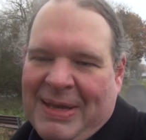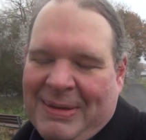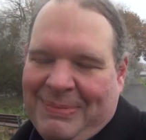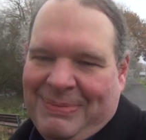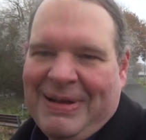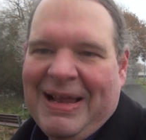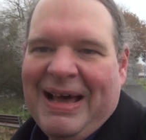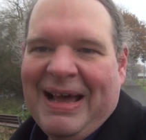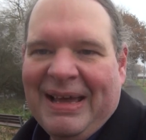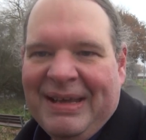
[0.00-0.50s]

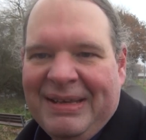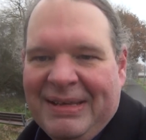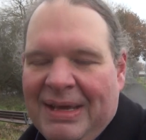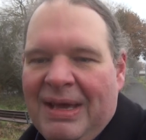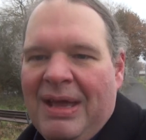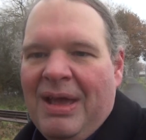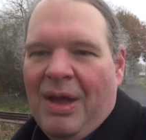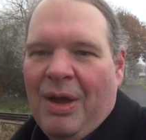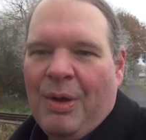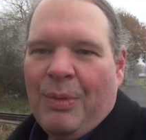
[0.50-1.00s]
applied,
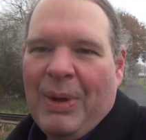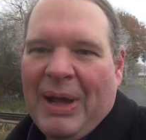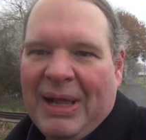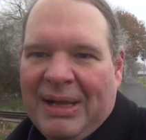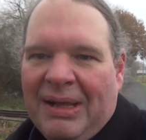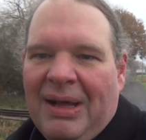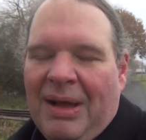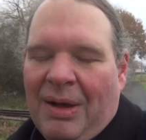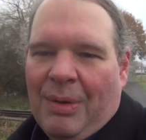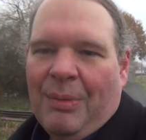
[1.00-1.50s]

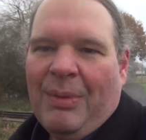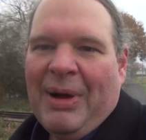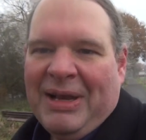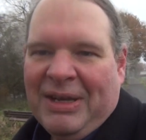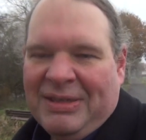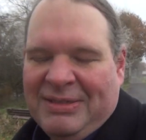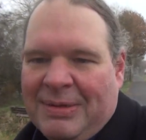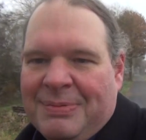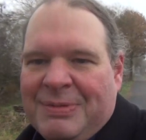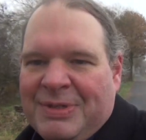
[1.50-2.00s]
well, why
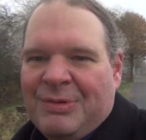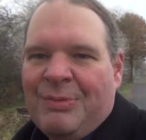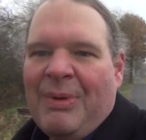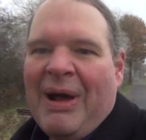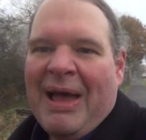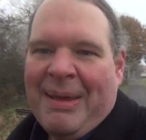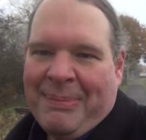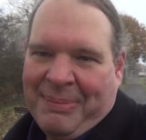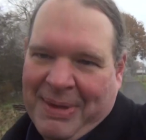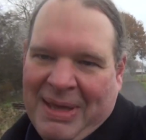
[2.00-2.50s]
not
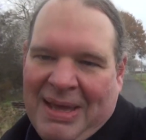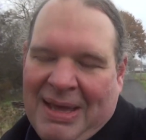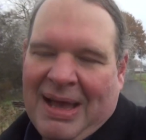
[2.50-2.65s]
subscribe?